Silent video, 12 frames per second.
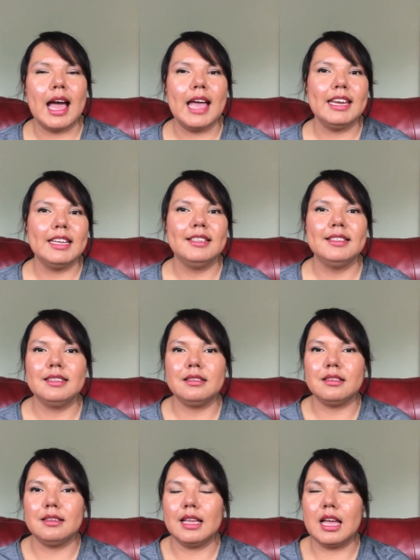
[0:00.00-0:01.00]
I didn't
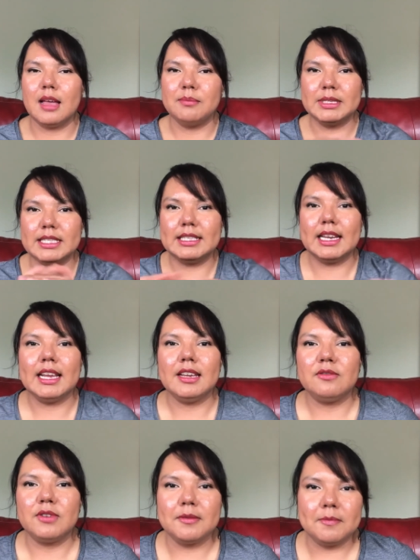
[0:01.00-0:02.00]

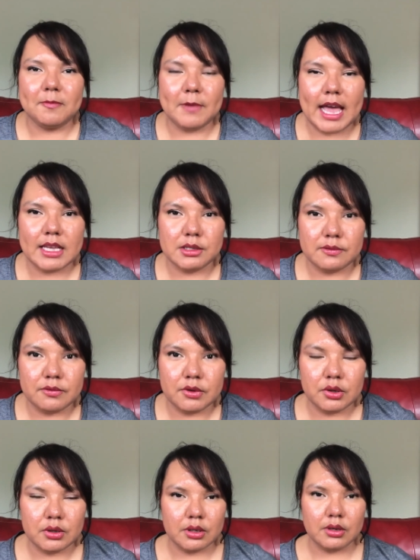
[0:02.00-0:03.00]
abstain from fast
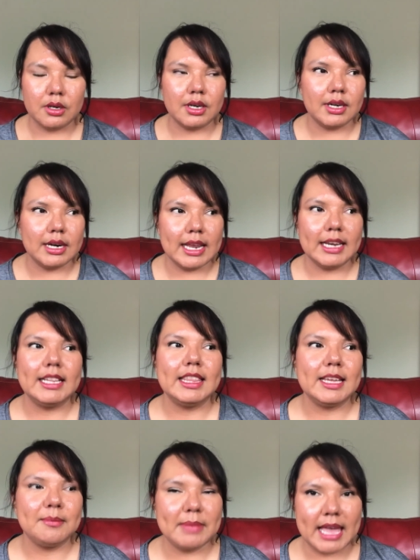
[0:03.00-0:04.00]
food or
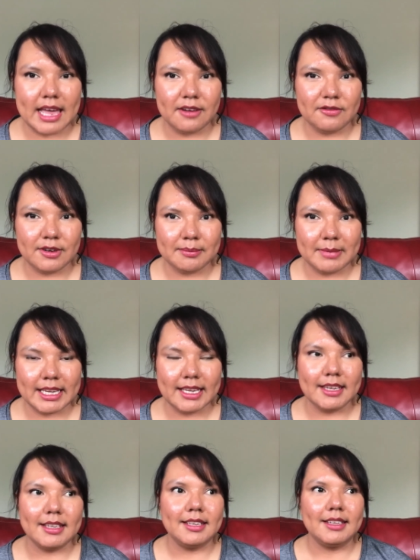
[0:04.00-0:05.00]
anything bad for
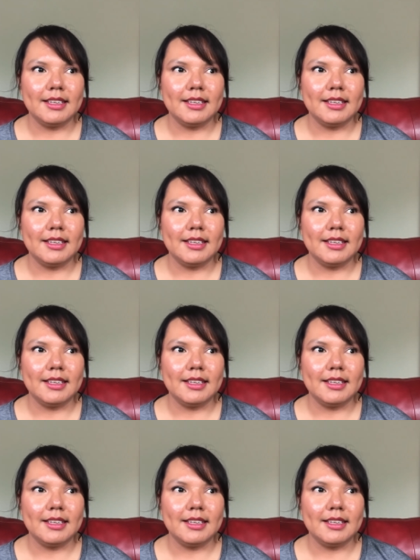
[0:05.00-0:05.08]
me.